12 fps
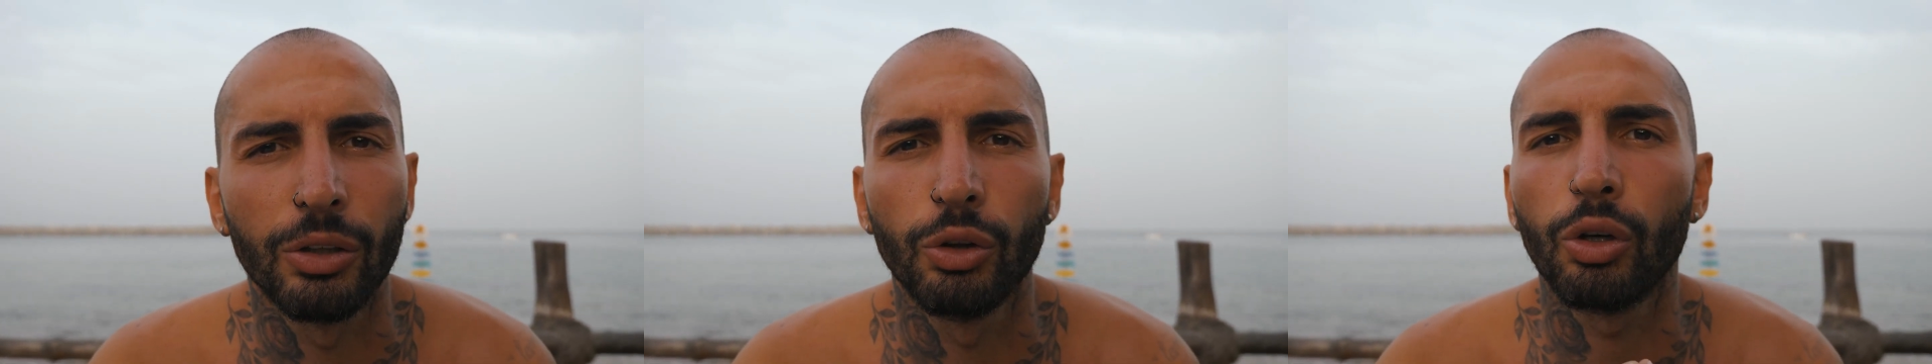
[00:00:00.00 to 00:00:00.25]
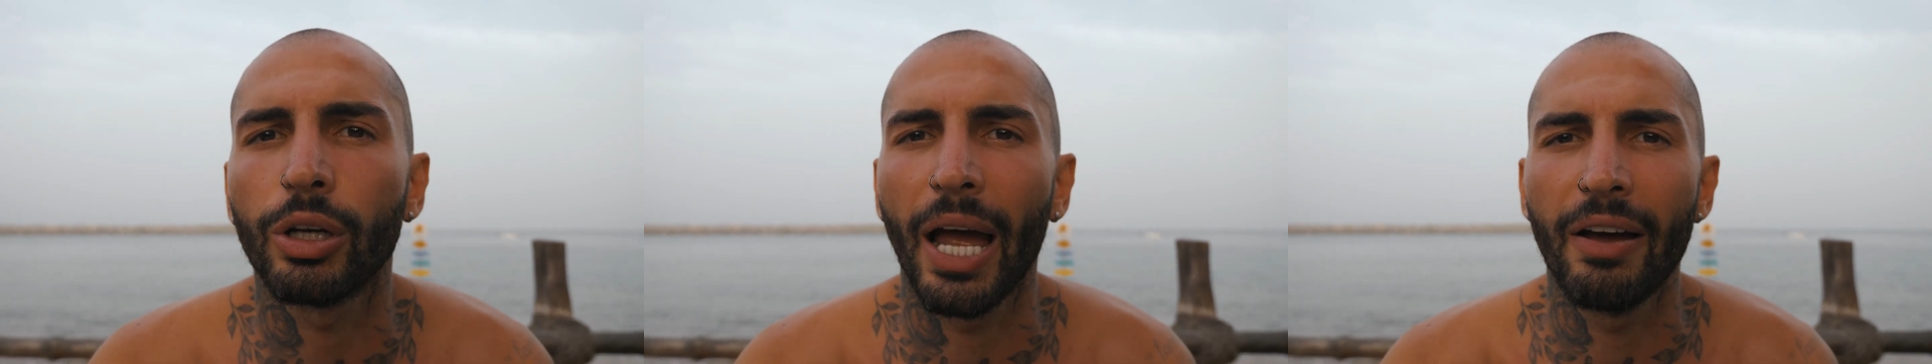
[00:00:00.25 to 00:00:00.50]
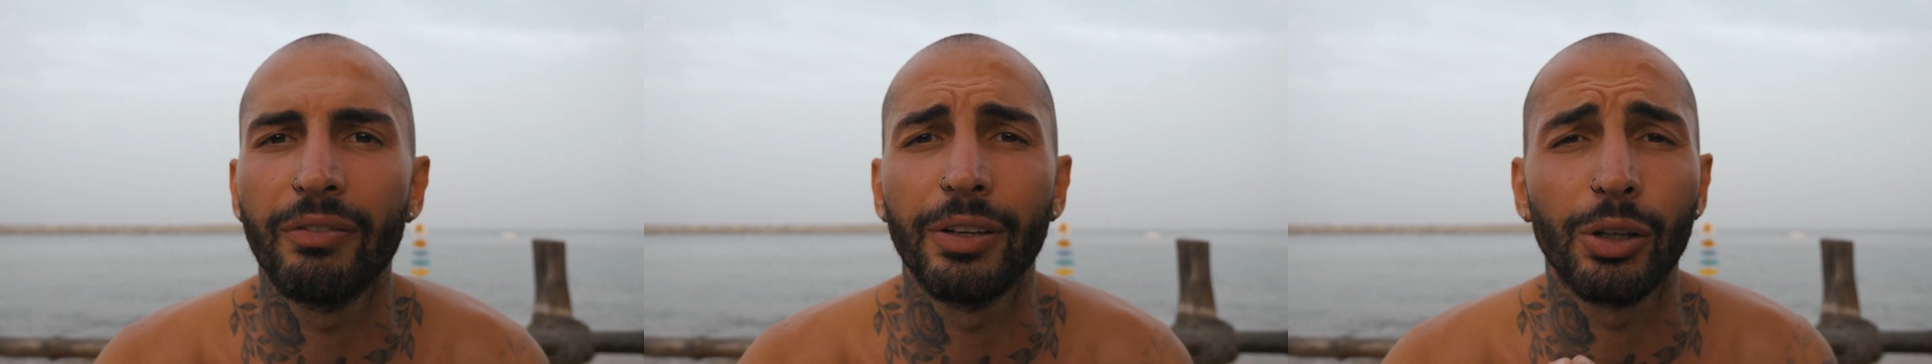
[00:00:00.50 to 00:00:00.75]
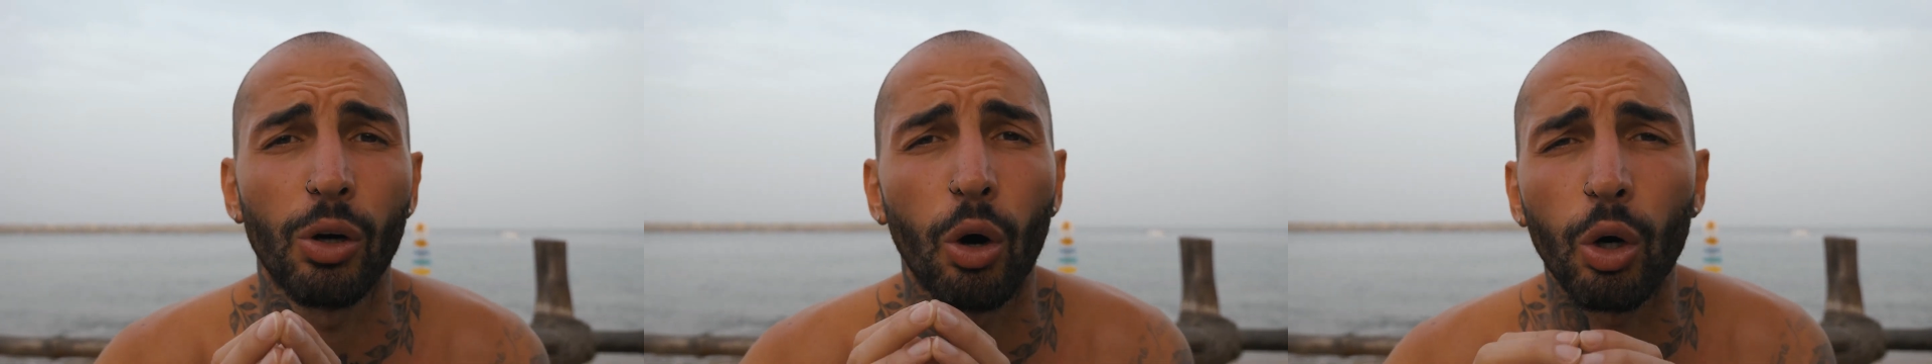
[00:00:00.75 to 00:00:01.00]
nor
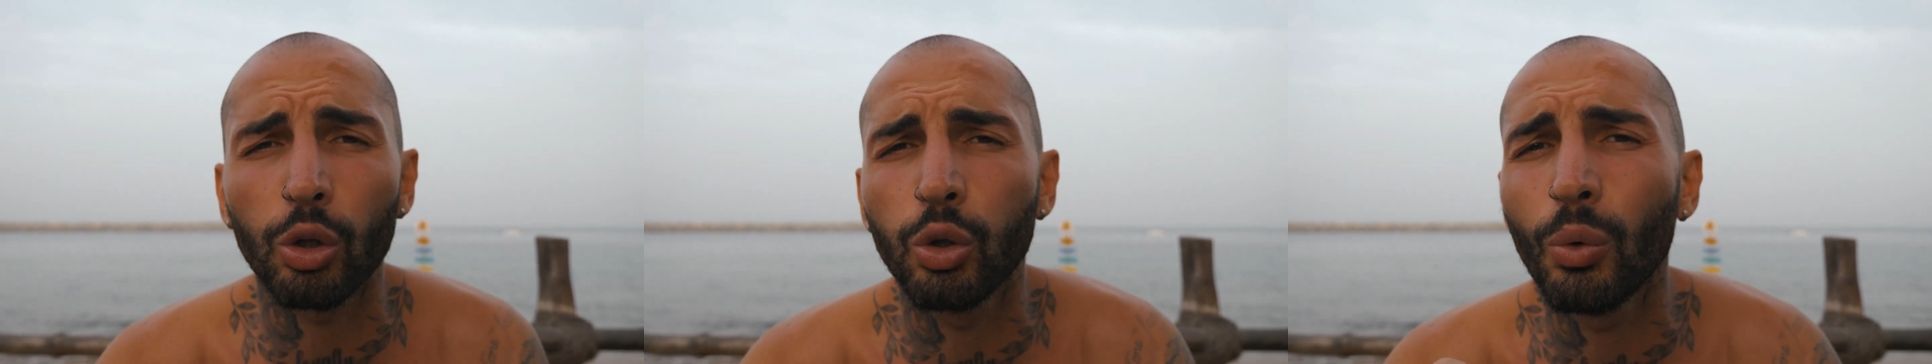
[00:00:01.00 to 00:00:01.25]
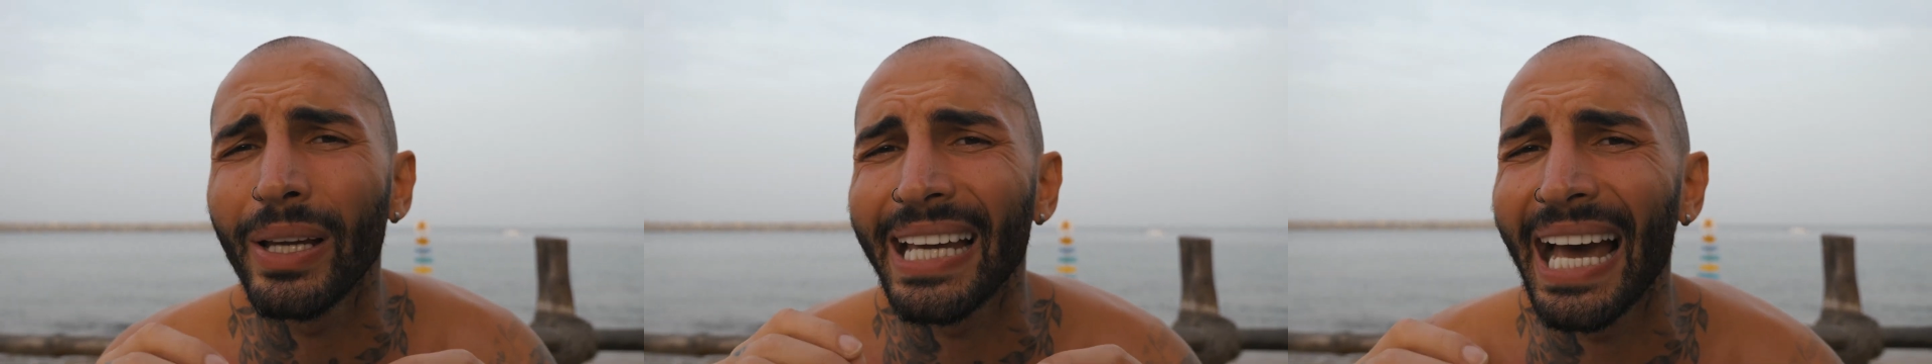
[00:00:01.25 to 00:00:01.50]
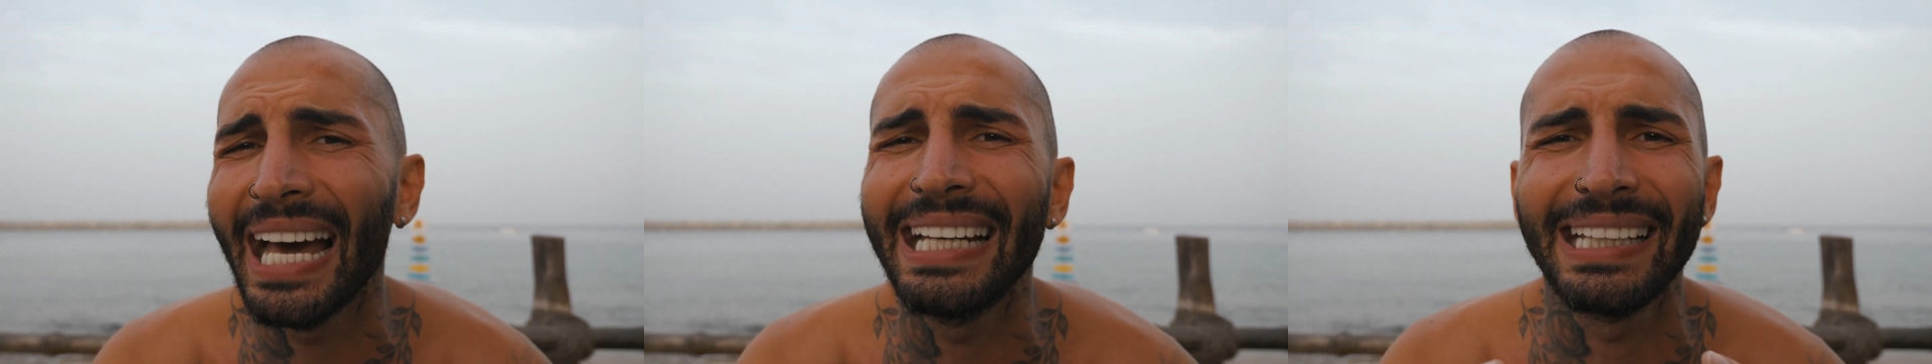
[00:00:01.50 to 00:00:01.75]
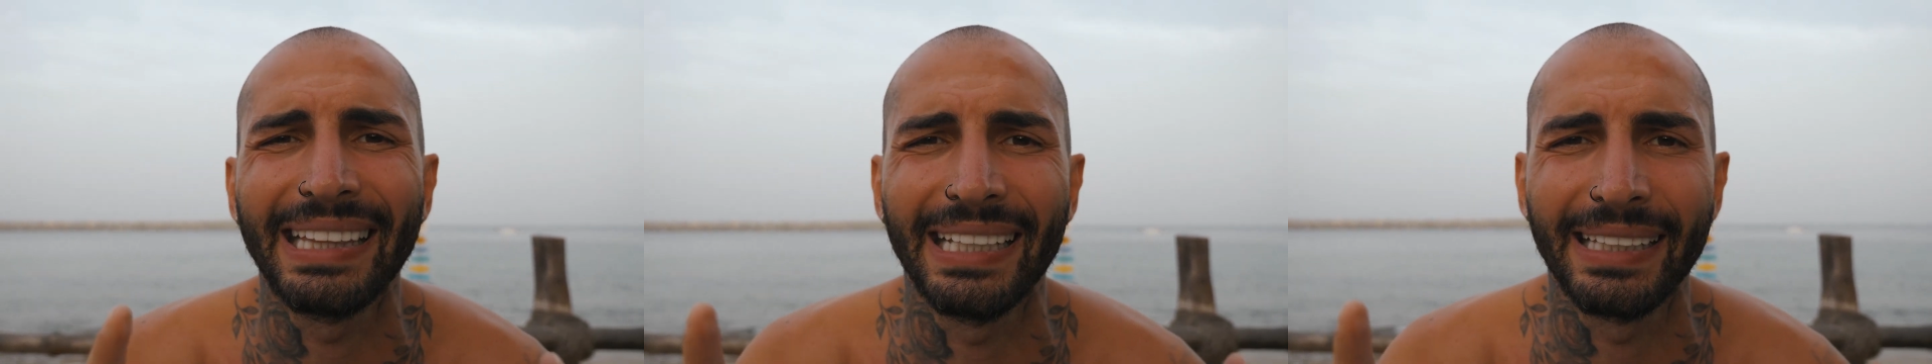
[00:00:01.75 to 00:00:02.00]
having or doing
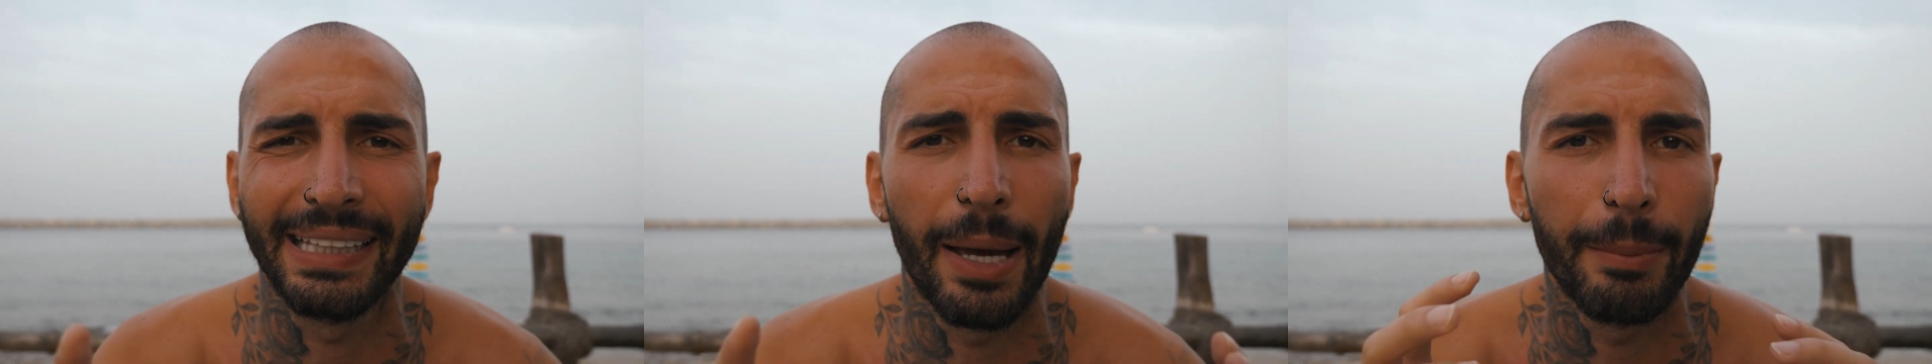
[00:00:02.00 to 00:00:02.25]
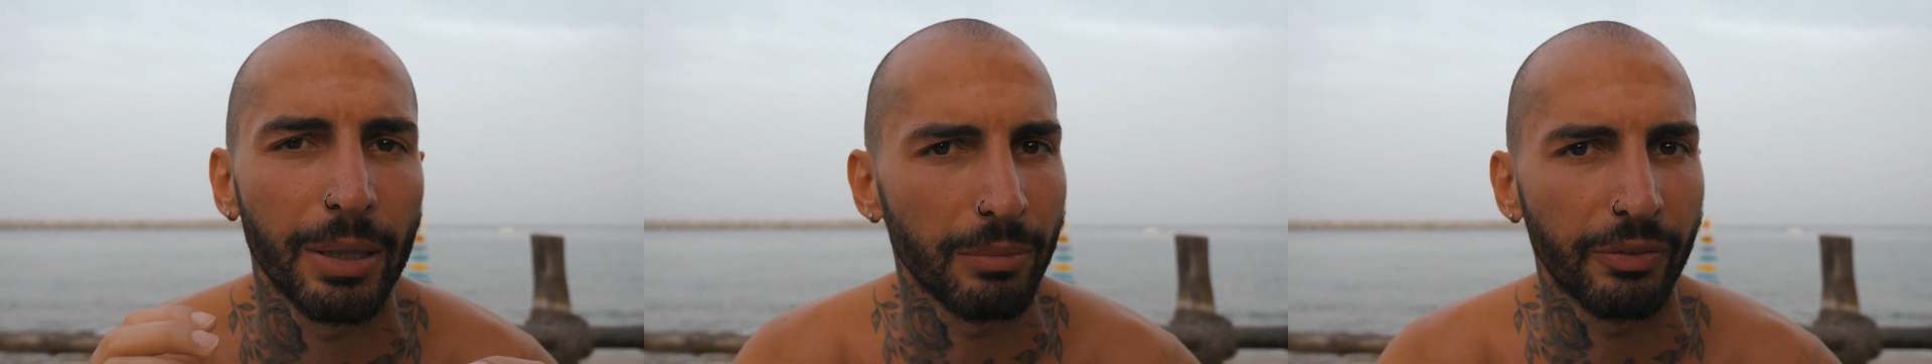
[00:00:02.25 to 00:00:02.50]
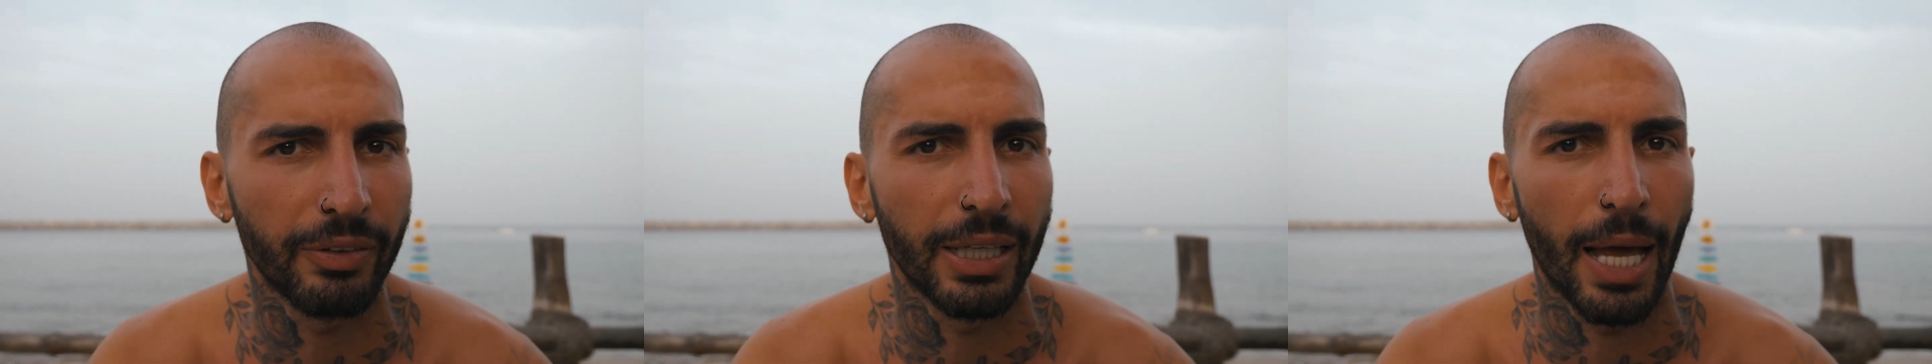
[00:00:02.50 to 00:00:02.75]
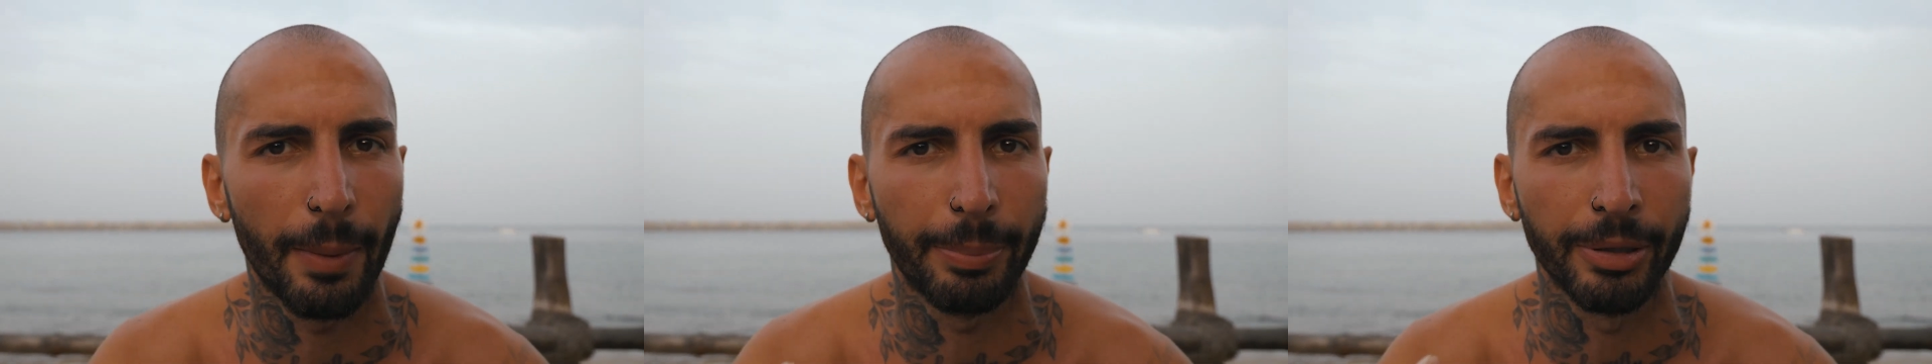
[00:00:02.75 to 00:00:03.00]
anything that made me feel
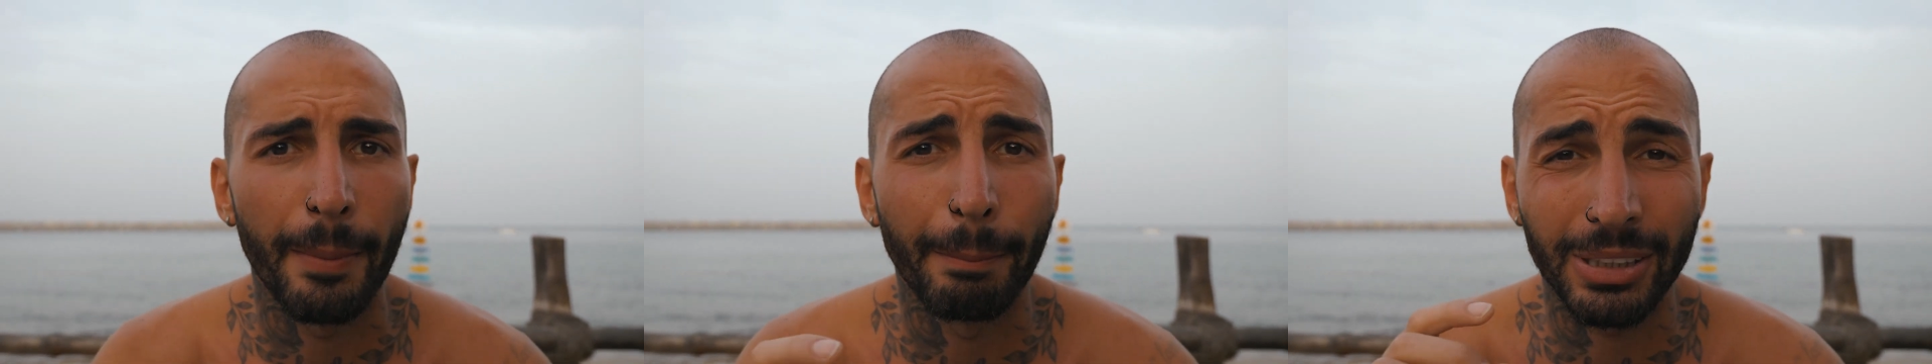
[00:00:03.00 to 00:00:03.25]
happy.